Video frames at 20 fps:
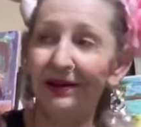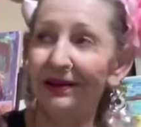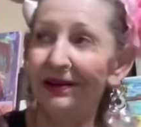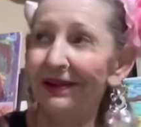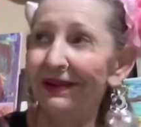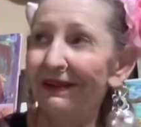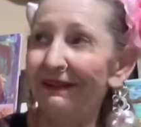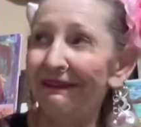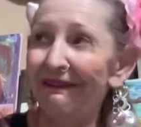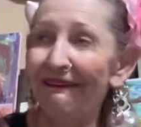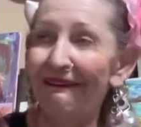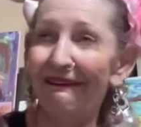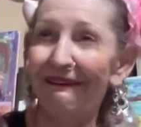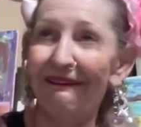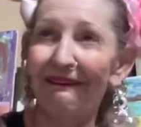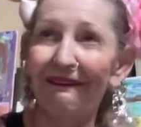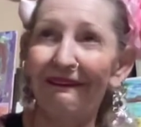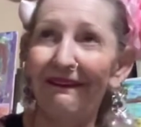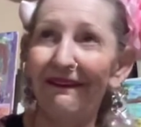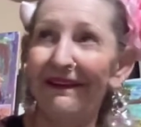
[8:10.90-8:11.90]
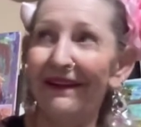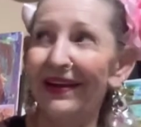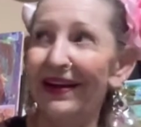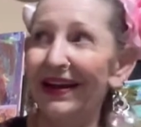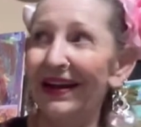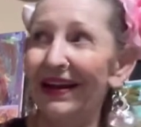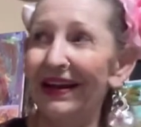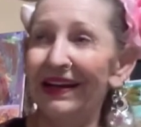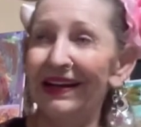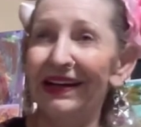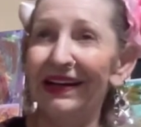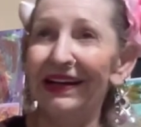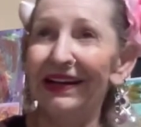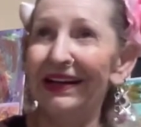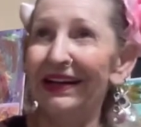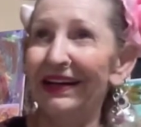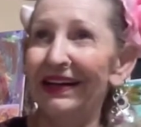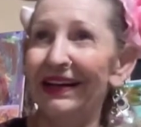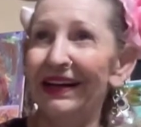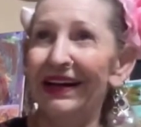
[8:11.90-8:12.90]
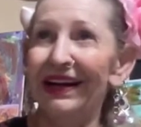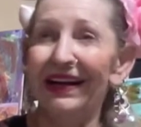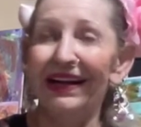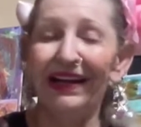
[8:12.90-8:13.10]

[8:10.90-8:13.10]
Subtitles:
(silence)